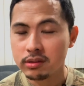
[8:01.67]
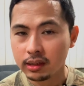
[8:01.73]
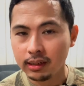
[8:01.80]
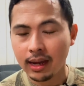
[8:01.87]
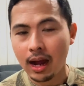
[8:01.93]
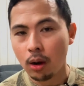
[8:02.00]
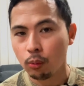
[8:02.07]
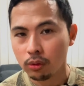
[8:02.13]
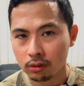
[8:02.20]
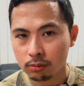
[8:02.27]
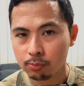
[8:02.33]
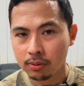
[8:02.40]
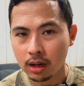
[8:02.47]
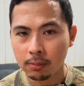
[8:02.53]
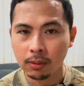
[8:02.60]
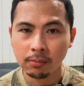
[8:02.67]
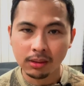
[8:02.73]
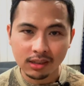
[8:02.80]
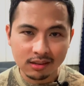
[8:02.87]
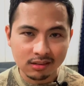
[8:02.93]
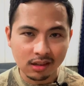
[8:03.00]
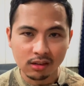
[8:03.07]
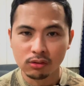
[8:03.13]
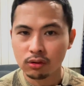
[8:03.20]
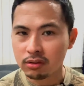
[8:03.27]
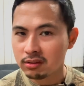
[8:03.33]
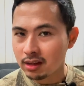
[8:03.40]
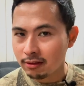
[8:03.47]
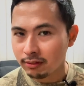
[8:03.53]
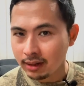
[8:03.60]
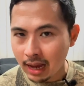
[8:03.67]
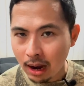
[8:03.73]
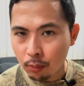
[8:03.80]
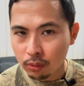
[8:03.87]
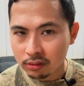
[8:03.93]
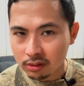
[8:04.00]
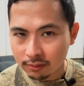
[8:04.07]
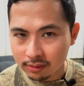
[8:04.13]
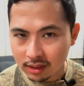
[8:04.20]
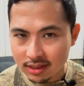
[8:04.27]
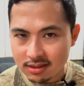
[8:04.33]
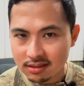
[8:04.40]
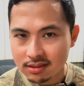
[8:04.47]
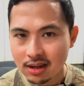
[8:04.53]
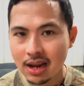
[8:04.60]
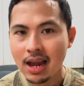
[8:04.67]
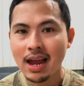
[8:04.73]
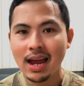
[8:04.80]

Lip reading: and hours, probably 6 or 7 hours of this.